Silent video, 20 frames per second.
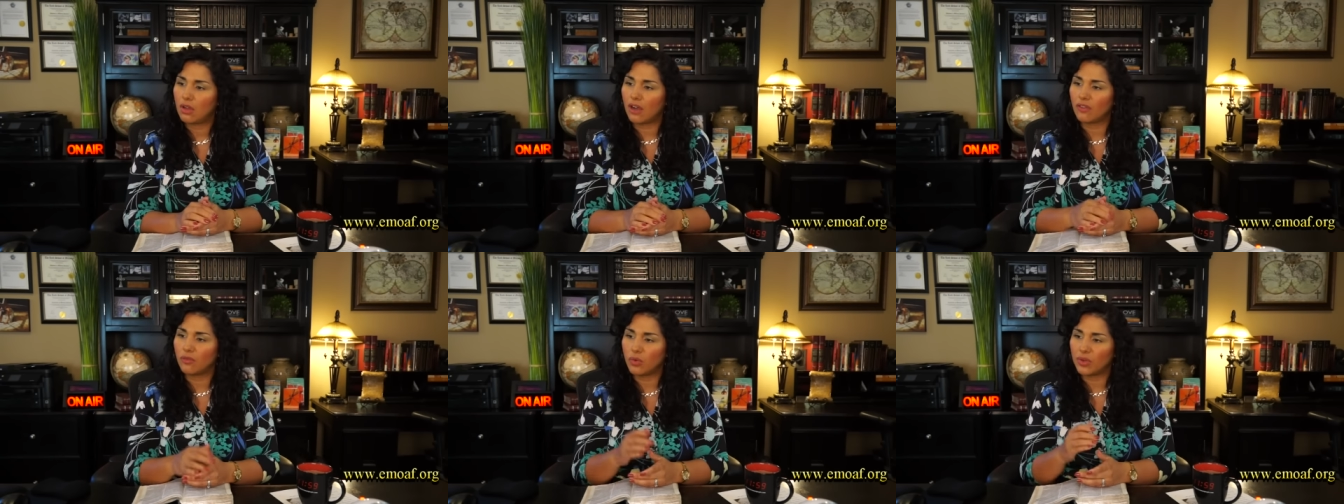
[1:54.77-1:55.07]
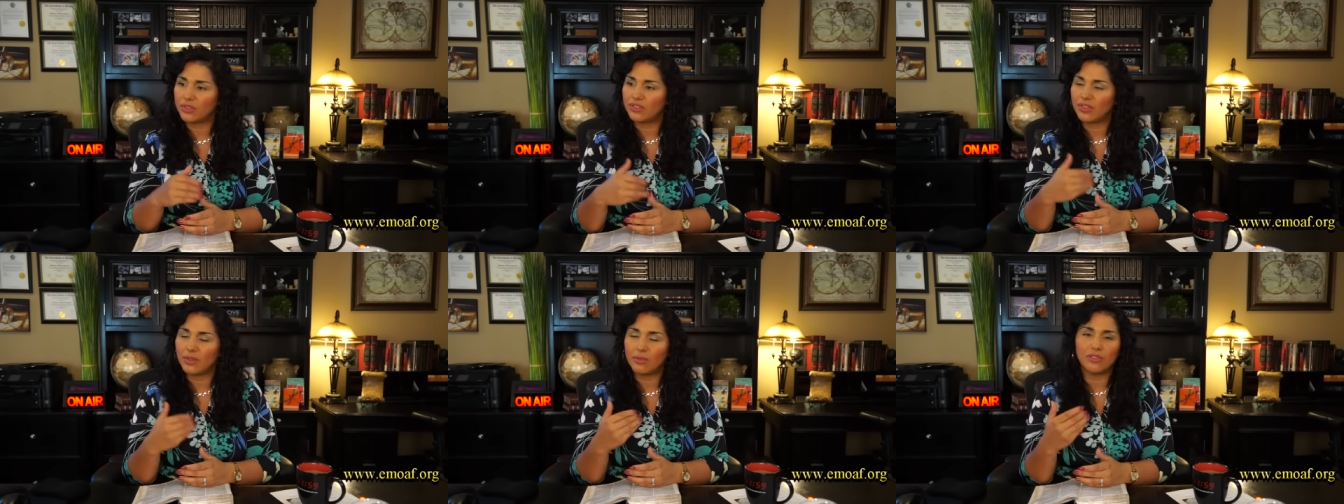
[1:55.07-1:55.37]
of
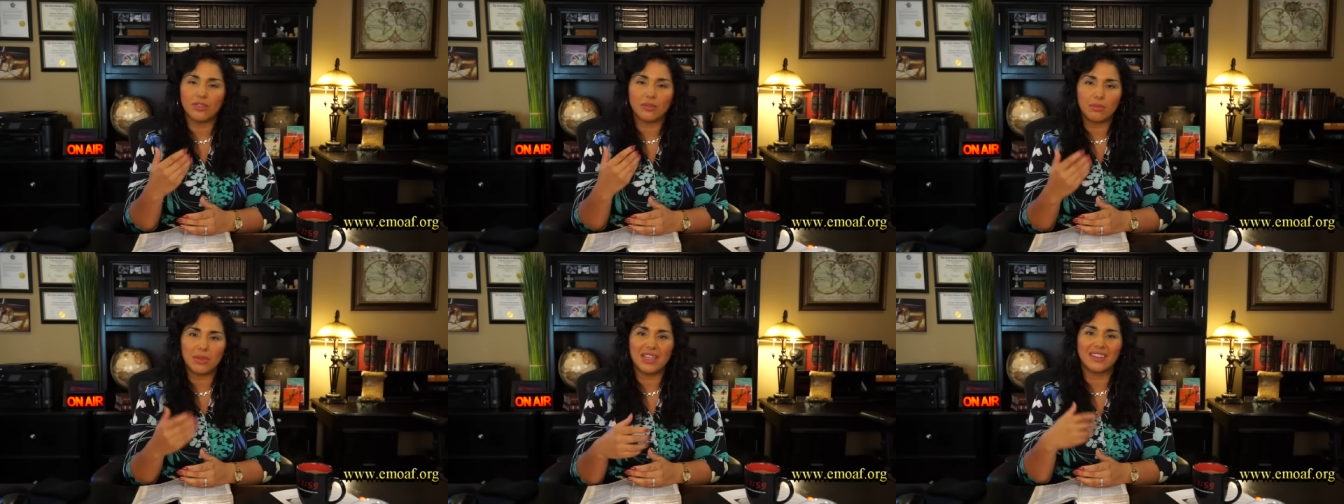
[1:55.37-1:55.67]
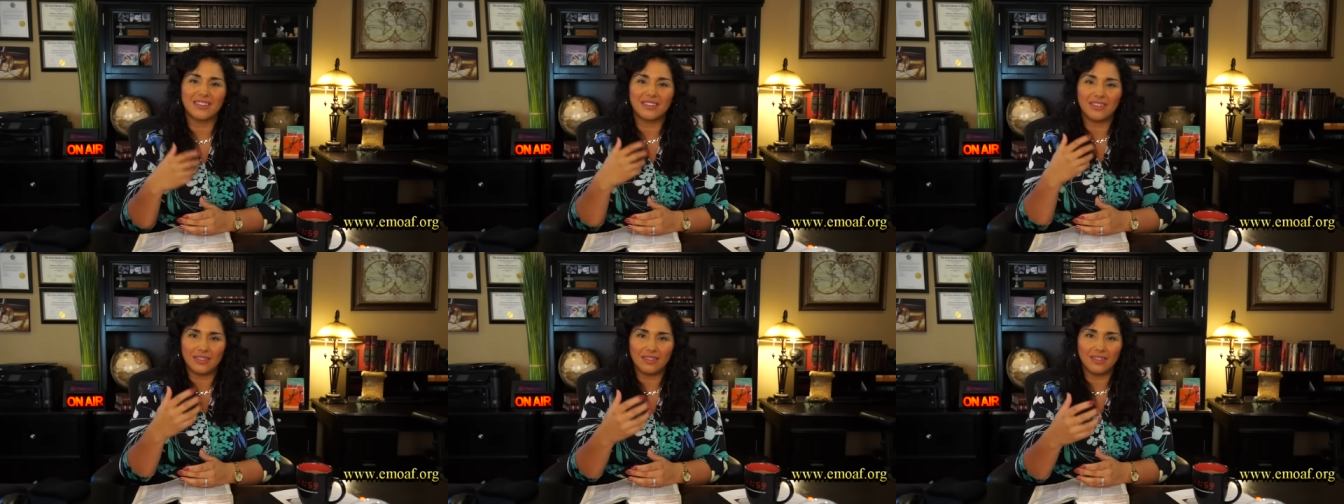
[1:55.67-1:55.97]
what seems to
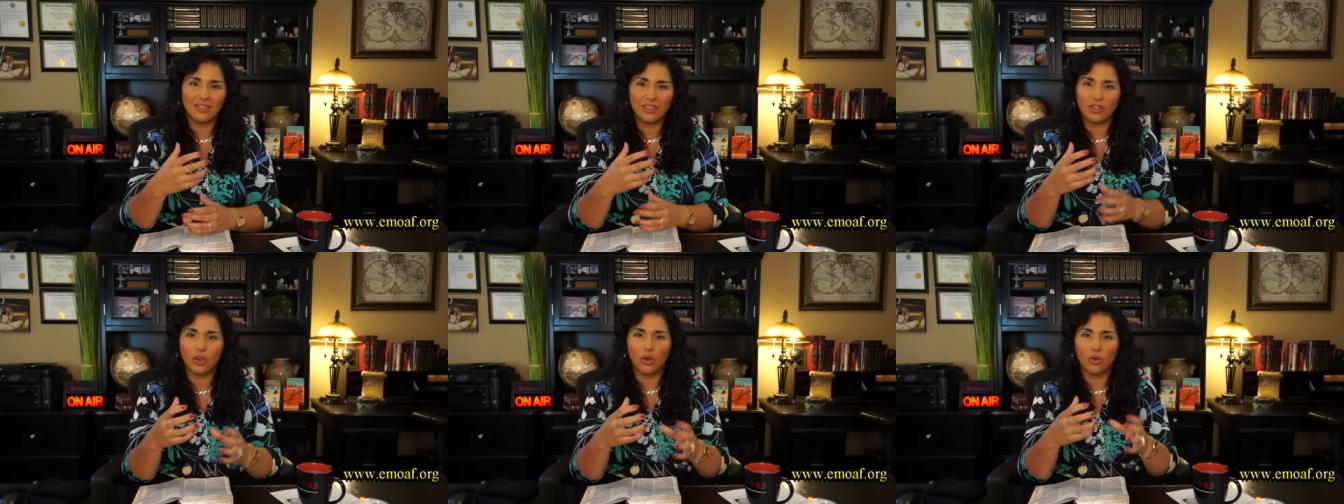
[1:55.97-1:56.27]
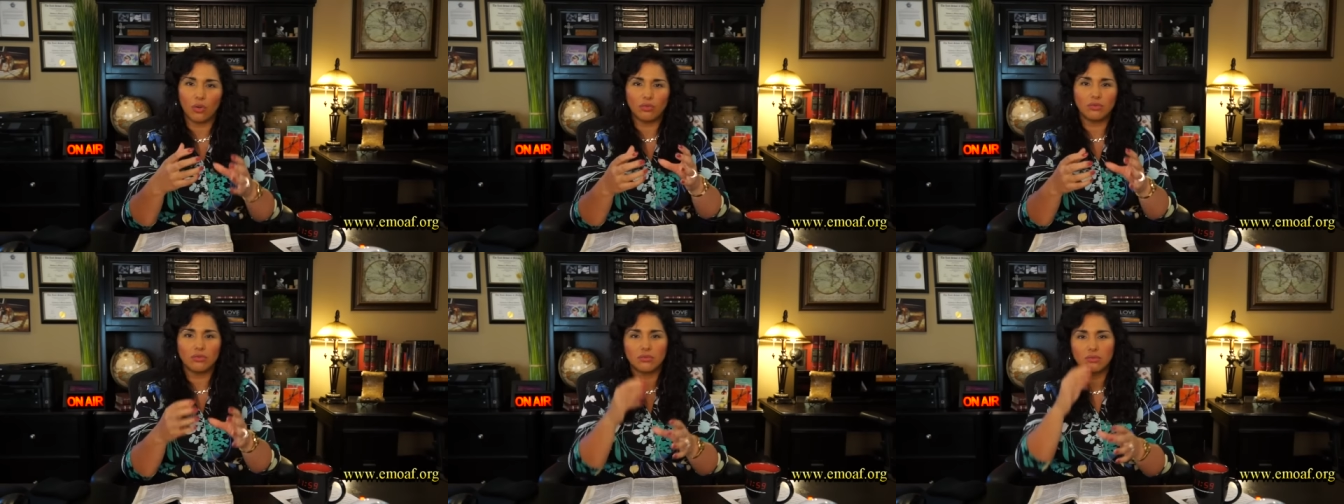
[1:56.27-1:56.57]
be a, you
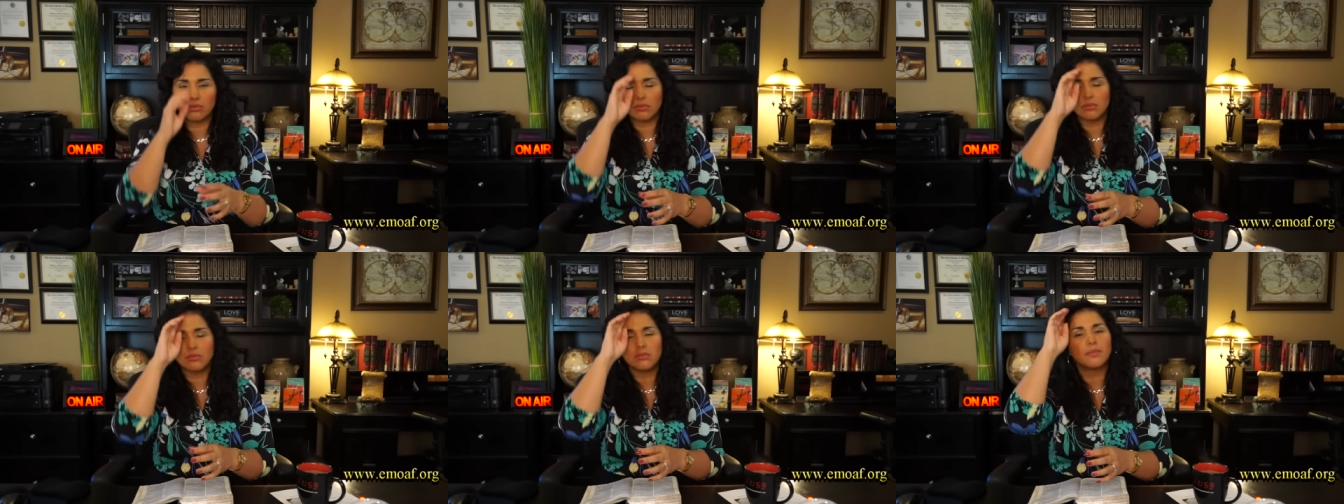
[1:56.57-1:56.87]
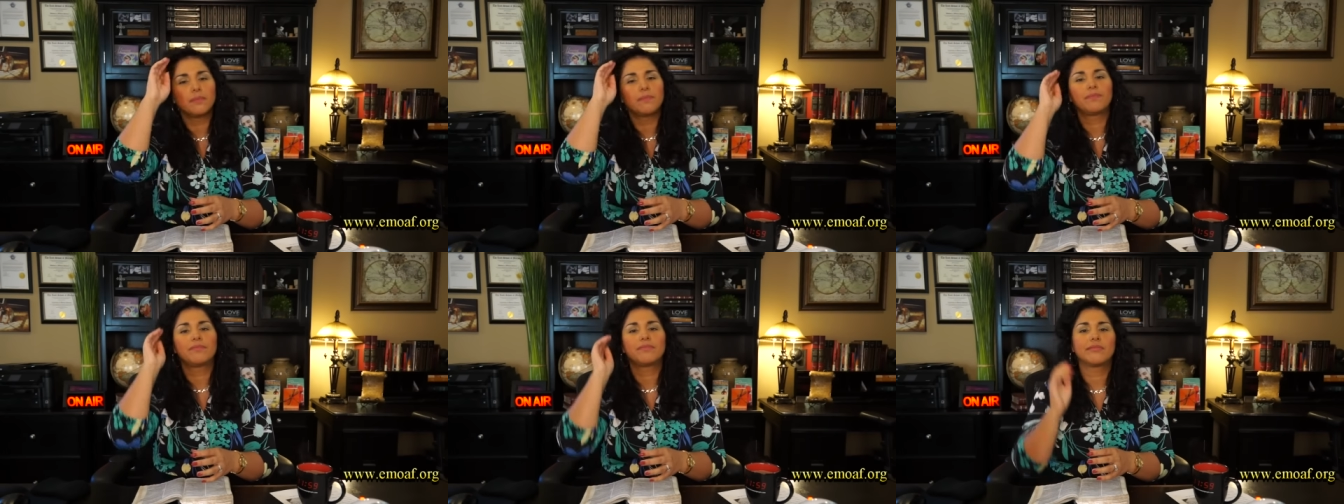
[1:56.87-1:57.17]
know,
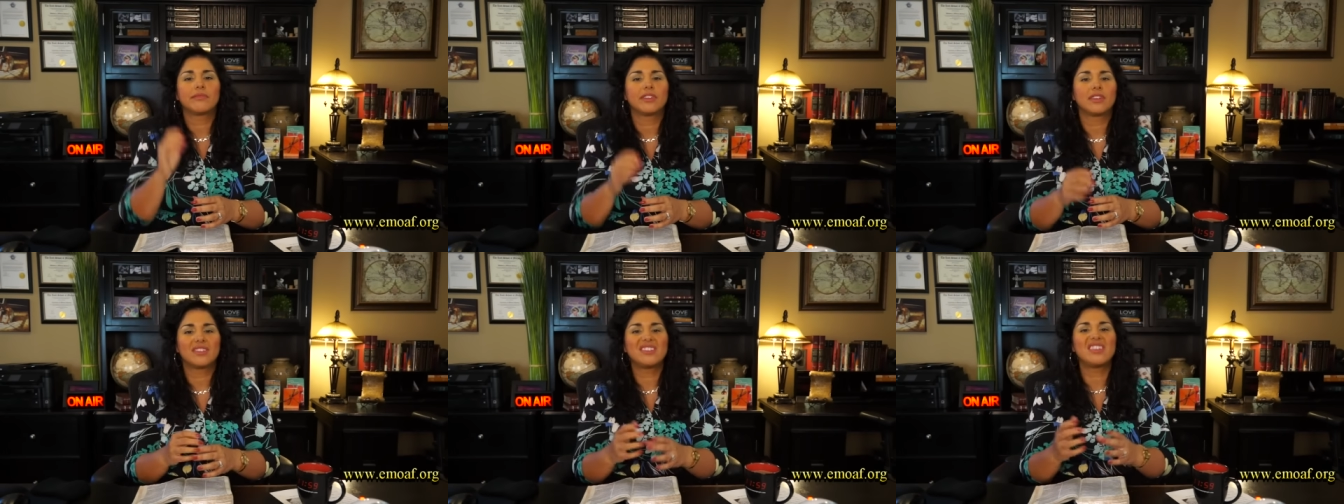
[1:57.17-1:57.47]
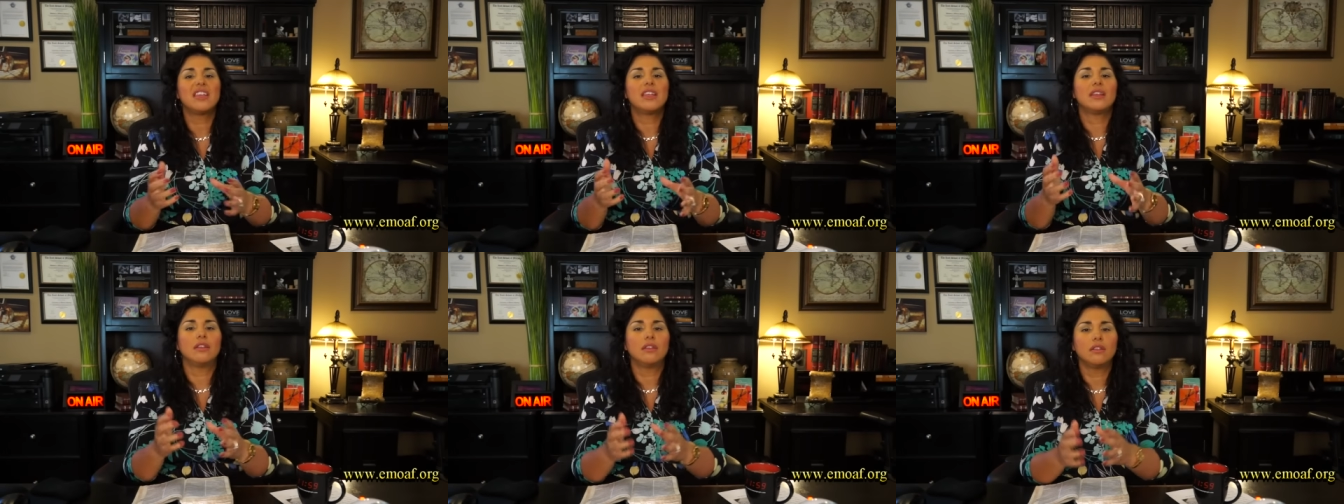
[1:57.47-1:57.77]

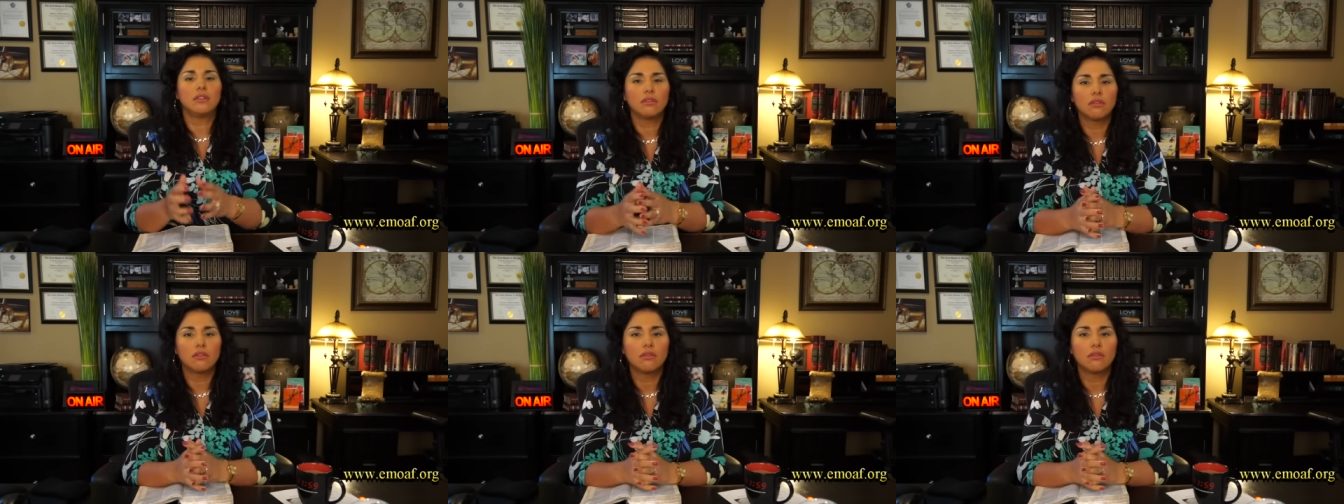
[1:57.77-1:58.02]
sin